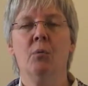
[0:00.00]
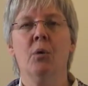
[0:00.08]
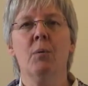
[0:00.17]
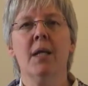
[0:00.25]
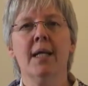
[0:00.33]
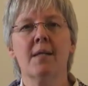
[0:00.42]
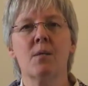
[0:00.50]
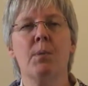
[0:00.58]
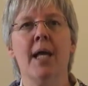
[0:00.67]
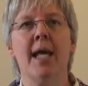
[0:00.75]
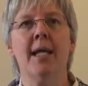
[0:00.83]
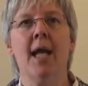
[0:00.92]
We will
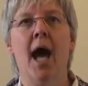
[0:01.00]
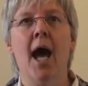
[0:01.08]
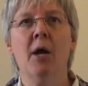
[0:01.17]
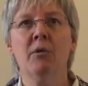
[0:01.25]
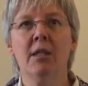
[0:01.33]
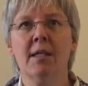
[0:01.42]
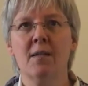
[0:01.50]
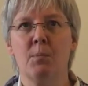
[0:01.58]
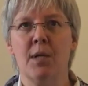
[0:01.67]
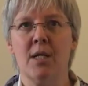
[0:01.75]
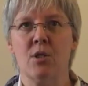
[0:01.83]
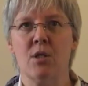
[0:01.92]
explain how the
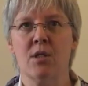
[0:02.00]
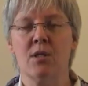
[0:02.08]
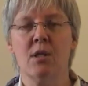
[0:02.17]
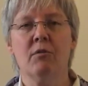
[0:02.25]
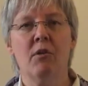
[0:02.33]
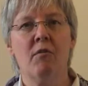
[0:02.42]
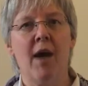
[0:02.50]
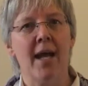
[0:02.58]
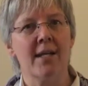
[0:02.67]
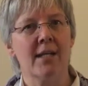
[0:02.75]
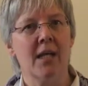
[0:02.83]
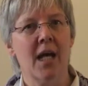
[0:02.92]
expressions of the
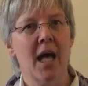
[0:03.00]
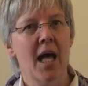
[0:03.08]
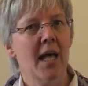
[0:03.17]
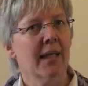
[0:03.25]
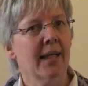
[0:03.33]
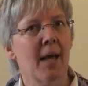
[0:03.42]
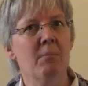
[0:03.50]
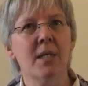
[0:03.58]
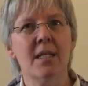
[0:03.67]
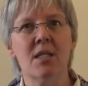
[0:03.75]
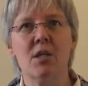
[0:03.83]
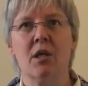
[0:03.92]
vital can
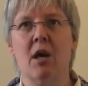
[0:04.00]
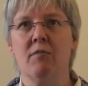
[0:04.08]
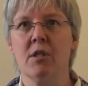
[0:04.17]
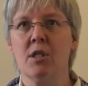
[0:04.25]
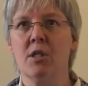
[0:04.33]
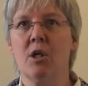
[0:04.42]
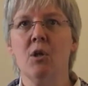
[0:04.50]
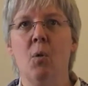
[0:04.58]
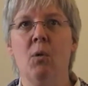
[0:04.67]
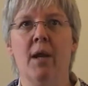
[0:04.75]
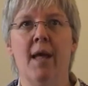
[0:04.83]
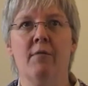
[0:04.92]
be discovered on
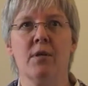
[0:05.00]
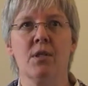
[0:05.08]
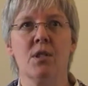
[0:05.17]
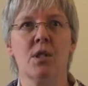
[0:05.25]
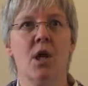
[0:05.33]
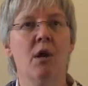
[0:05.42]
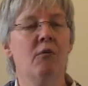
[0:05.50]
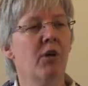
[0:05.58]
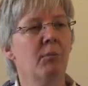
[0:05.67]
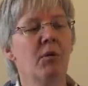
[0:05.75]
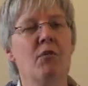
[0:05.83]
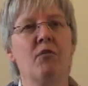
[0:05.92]
all levels,
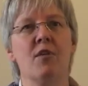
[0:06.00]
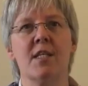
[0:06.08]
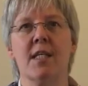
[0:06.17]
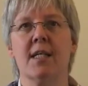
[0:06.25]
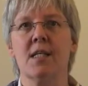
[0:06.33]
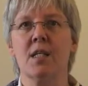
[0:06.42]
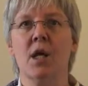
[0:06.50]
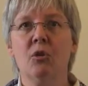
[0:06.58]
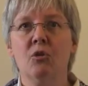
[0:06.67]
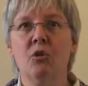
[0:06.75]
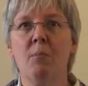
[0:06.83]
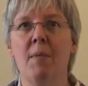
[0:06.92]
from the physics
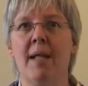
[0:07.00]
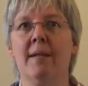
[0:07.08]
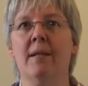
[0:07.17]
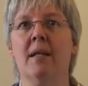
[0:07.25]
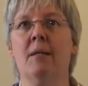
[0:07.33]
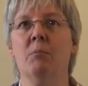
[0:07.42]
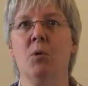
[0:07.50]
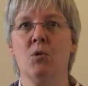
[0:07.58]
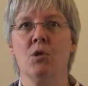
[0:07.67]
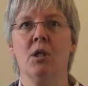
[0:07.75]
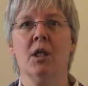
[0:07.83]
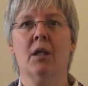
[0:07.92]
to the mental
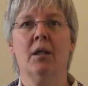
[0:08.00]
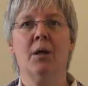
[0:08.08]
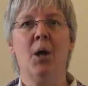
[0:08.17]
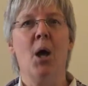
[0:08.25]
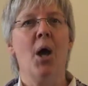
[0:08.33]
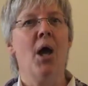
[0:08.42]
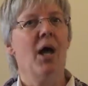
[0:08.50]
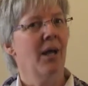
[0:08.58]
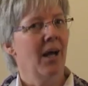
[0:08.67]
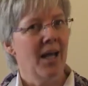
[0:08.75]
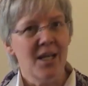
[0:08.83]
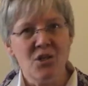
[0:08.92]
emotional.
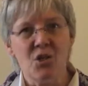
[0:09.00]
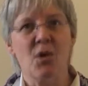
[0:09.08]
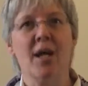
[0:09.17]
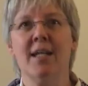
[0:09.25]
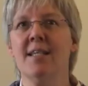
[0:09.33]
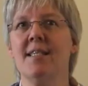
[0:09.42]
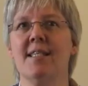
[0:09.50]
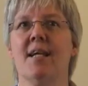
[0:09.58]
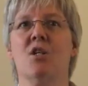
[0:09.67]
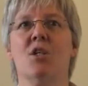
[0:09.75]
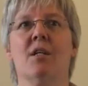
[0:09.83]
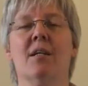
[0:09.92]
Enjoy this
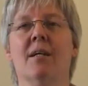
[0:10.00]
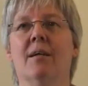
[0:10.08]
session.